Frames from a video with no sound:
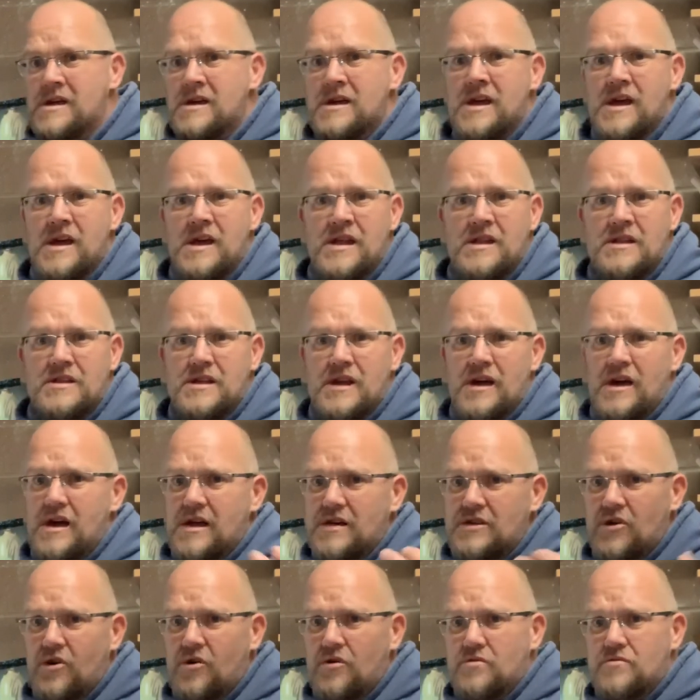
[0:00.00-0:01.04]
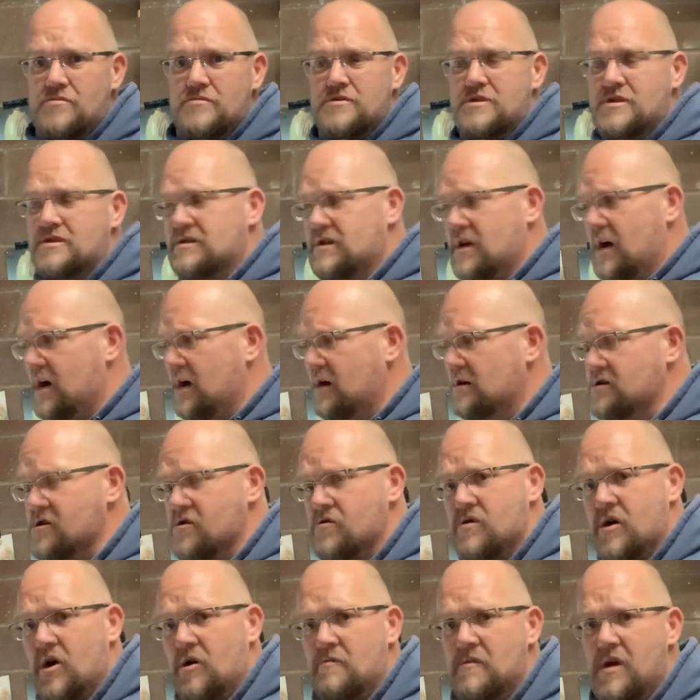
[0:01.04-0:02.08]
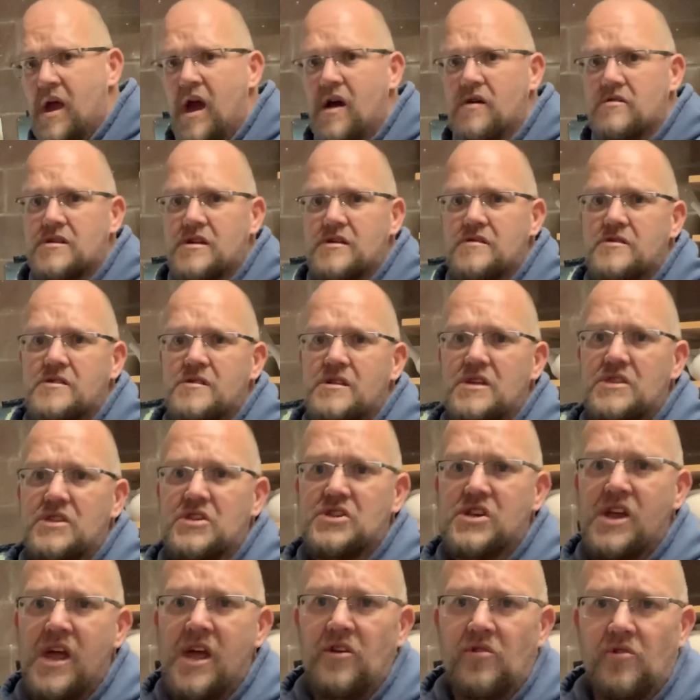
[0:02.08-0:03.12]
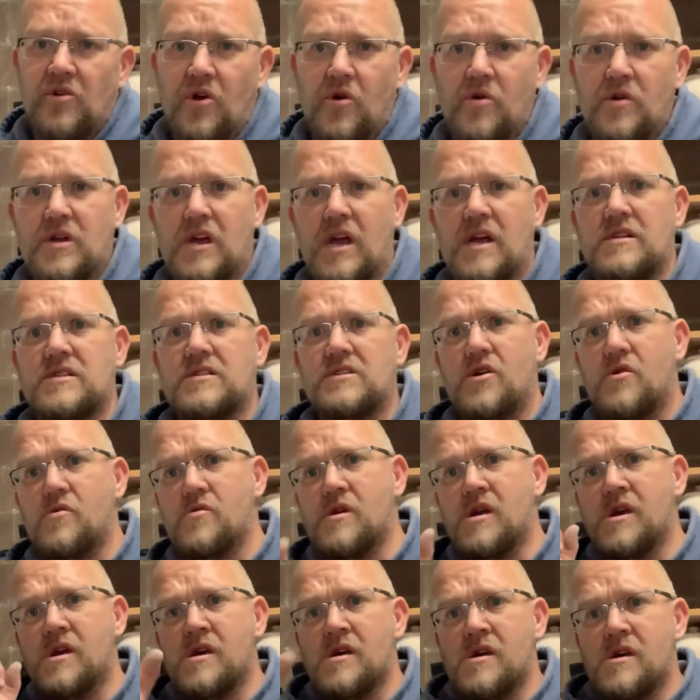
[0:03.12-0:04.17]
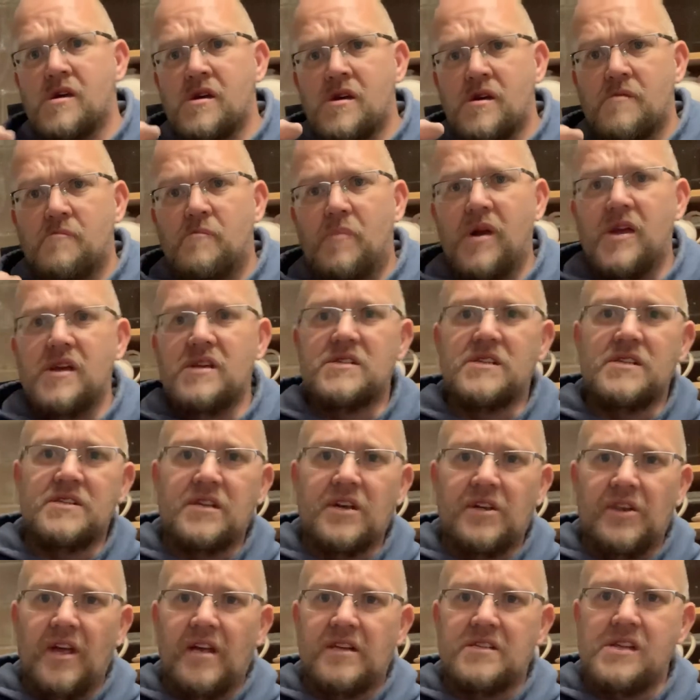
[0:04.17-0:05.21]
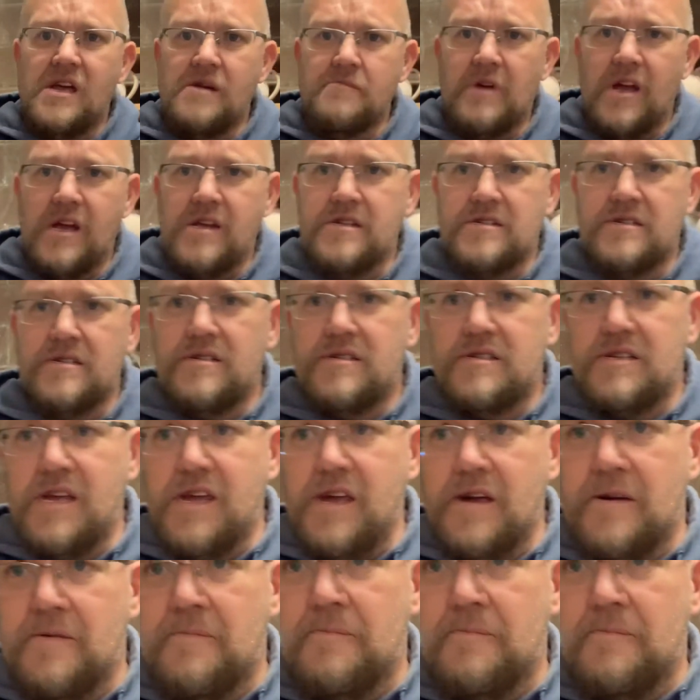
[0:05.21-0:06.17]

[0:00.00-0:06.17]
And, you know, just, you know, help me out, get the channel going, guys. So peace until next time, guys. See ya.